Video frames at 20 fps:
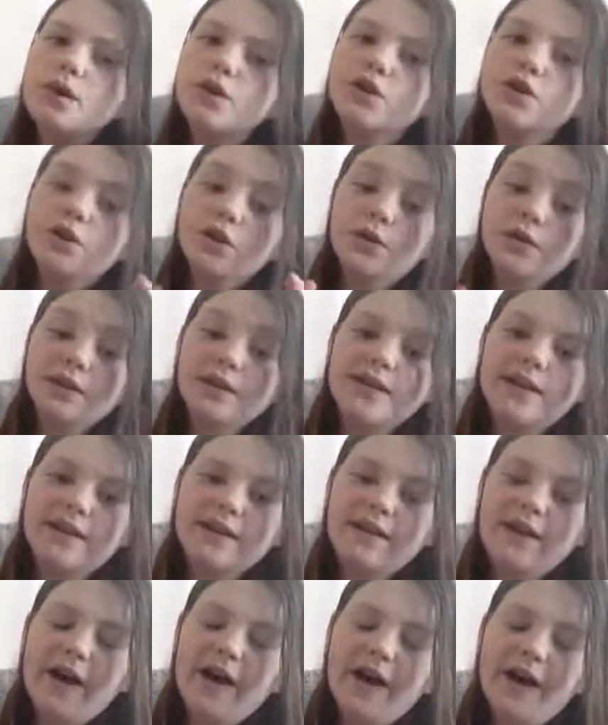So it was
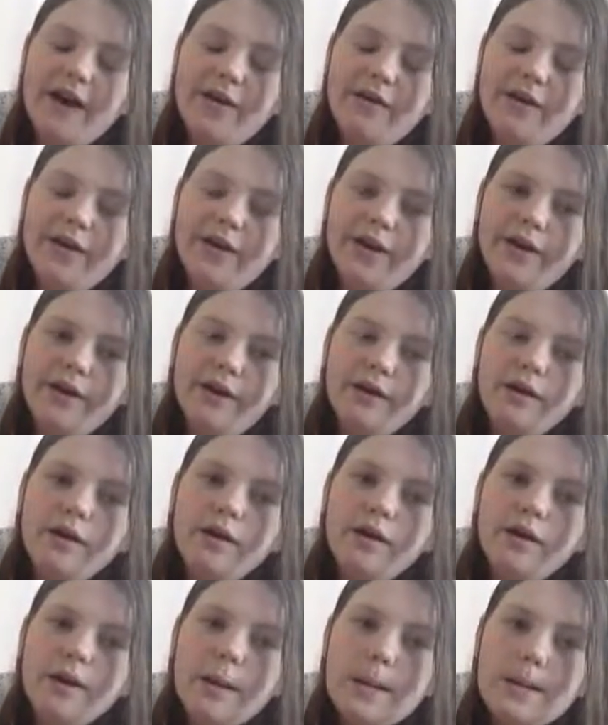like that. And then
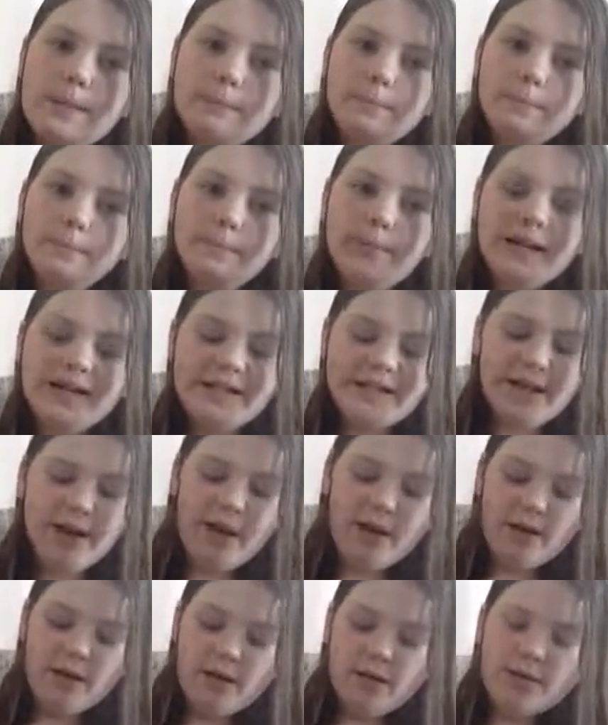my
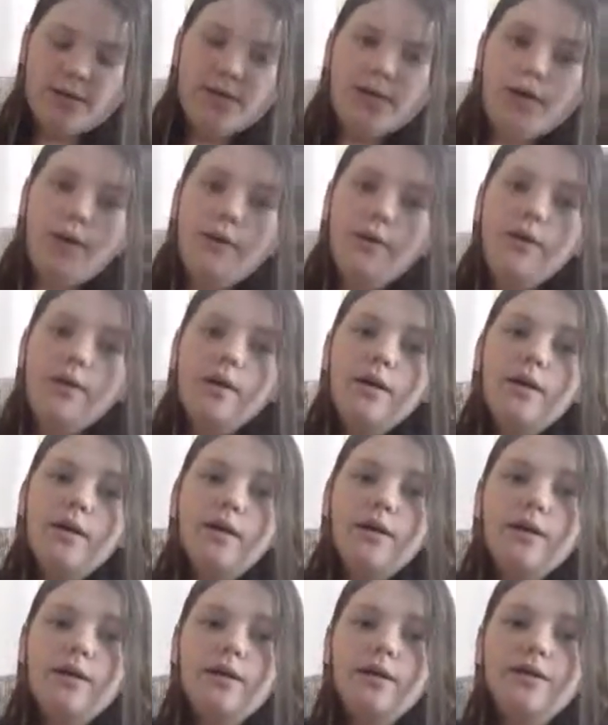dad, so
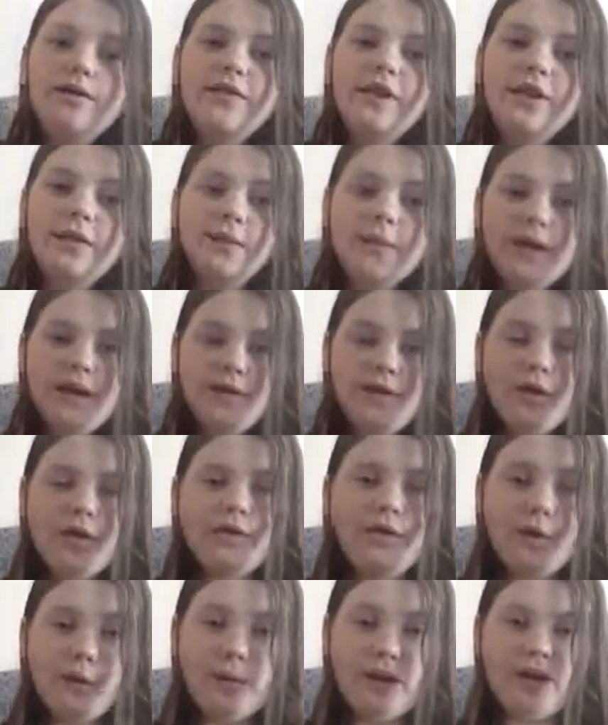then we have our
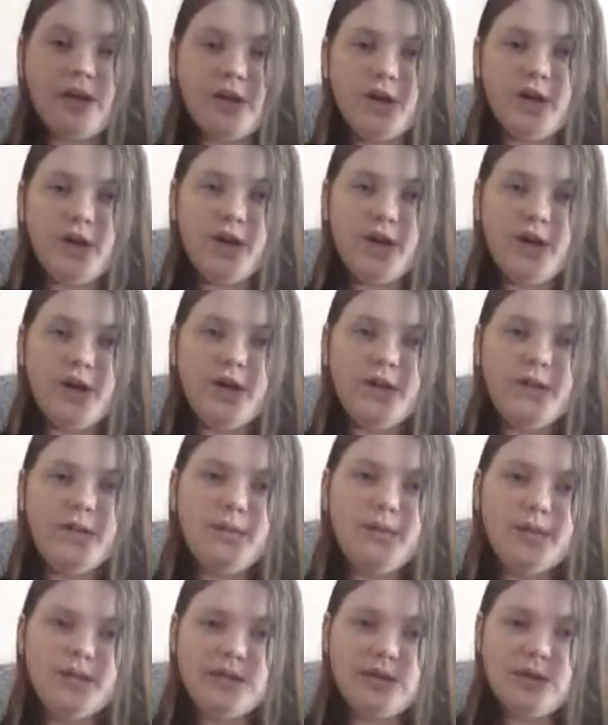full backyard
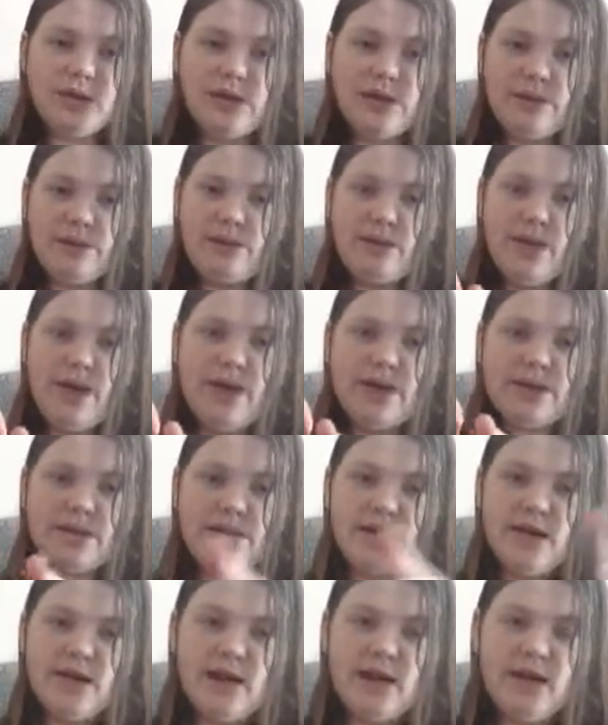once you get
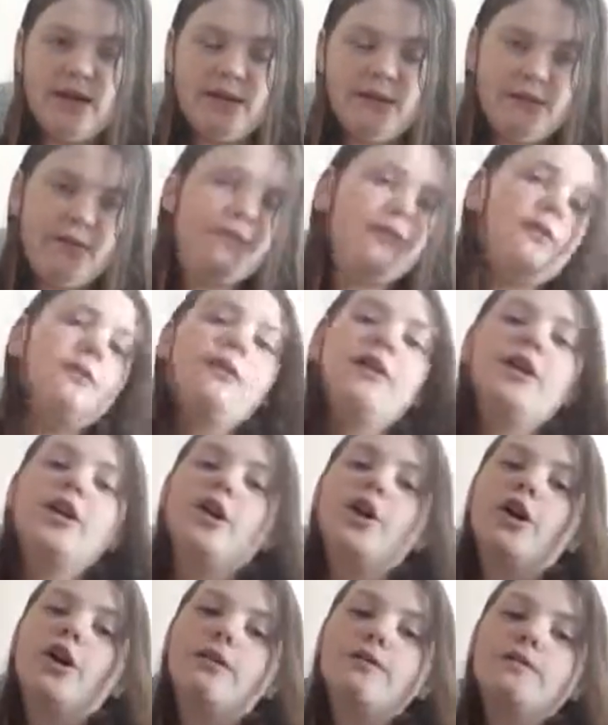past that in the full
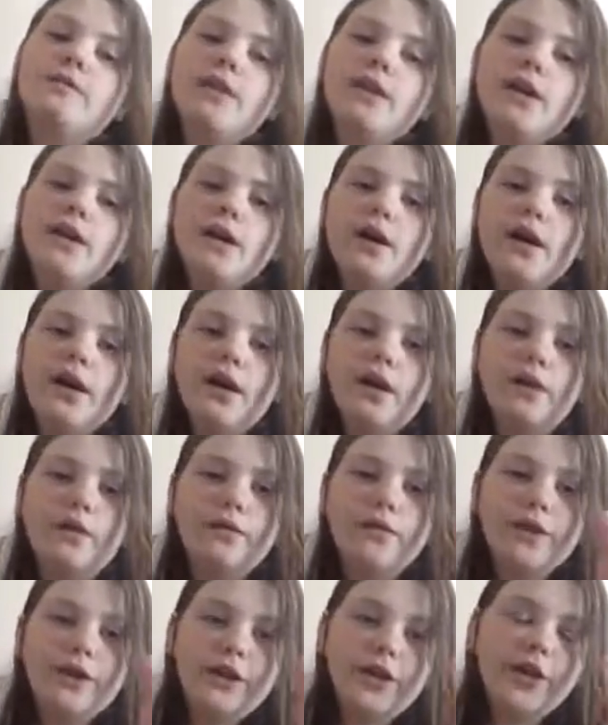backyard. And
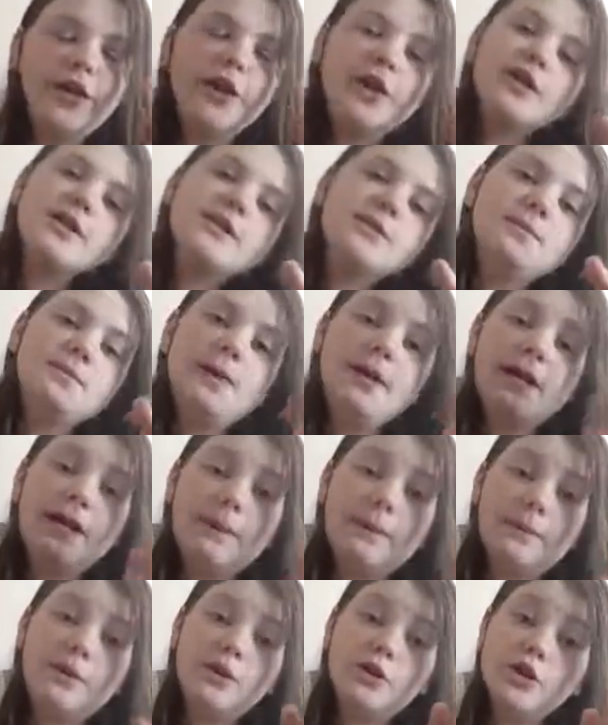over here is my
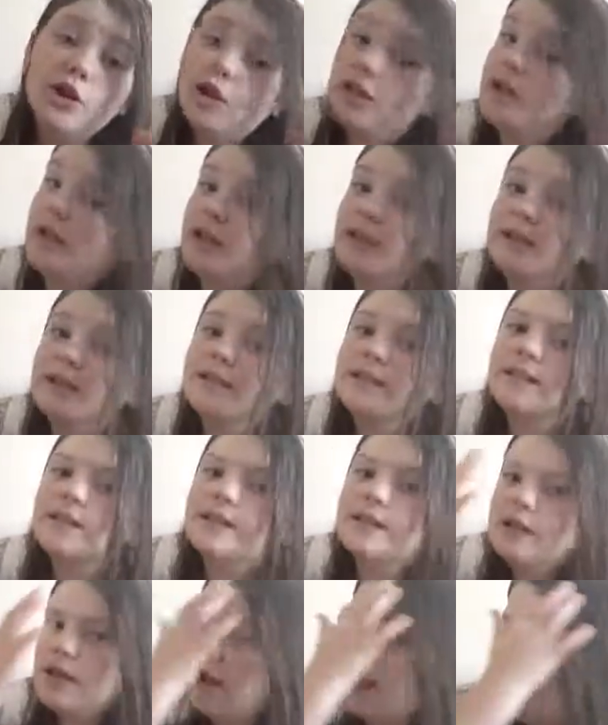neighbor Charlene's
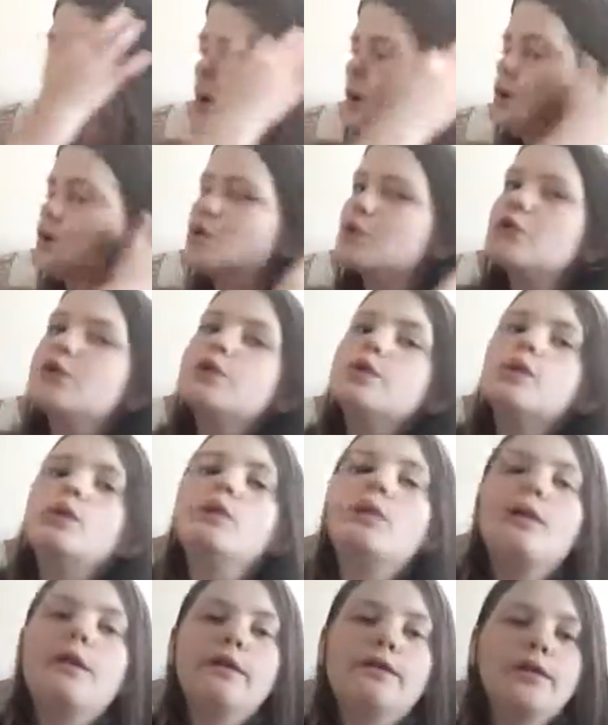house
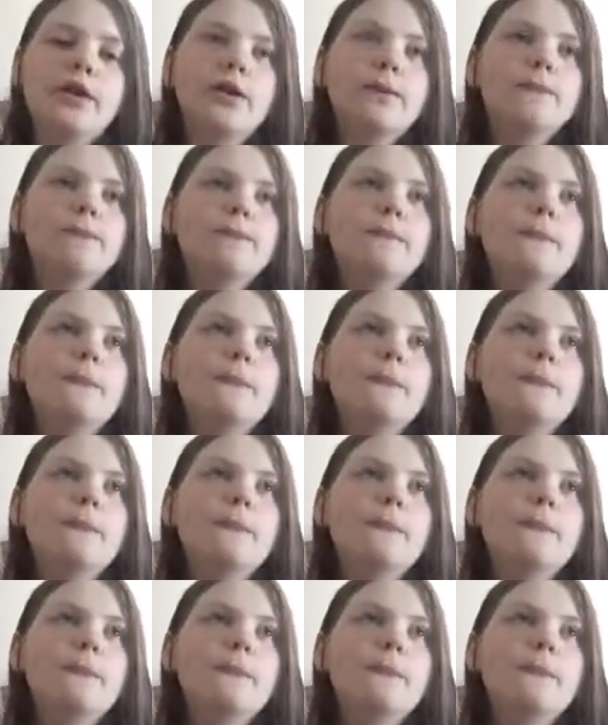or whatever.